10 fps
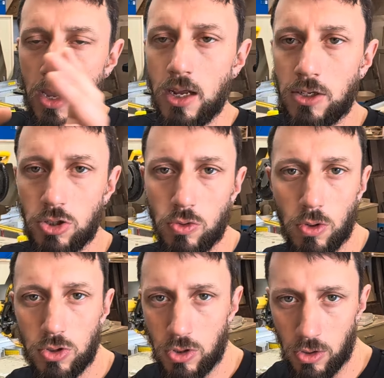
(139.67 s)
it
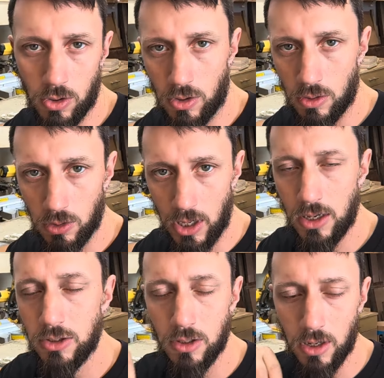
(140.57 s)
distorts your
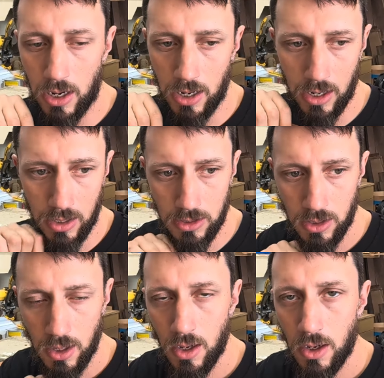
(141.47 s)
laser and
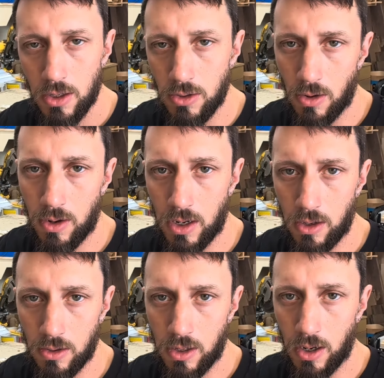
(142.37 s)
you don't get a
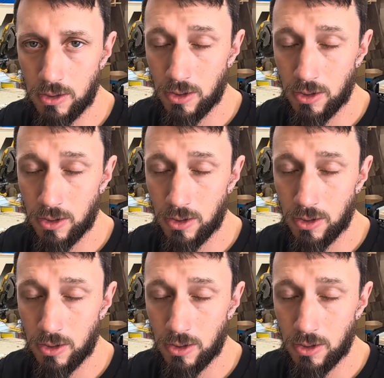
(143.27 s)
good cut.